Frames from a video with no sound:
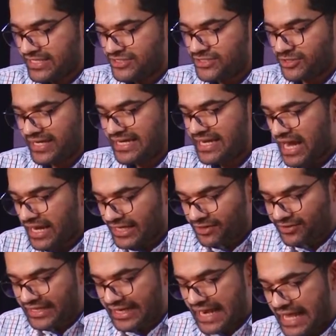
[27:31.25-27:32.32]
So he
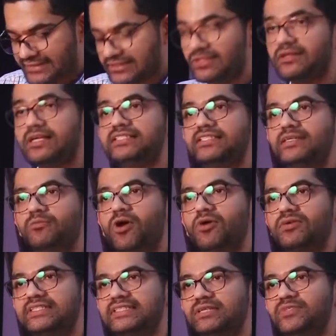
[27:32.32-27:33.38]
argued that as long as
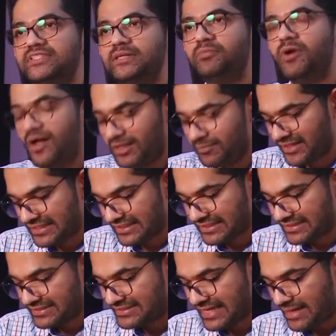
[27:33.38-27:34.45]
democracy was a polemical
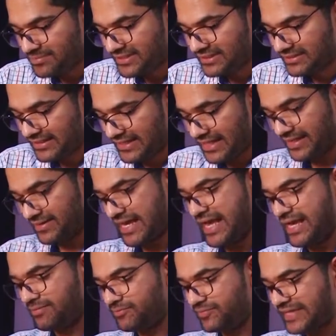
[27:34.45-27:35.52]
concept,
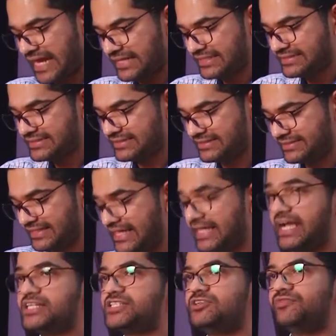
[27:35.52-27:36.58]
that is the
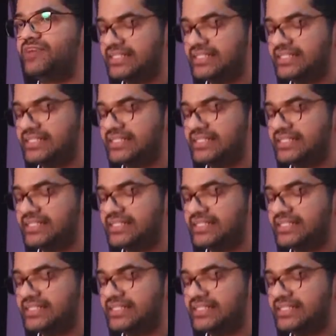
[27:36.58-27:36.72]
negation of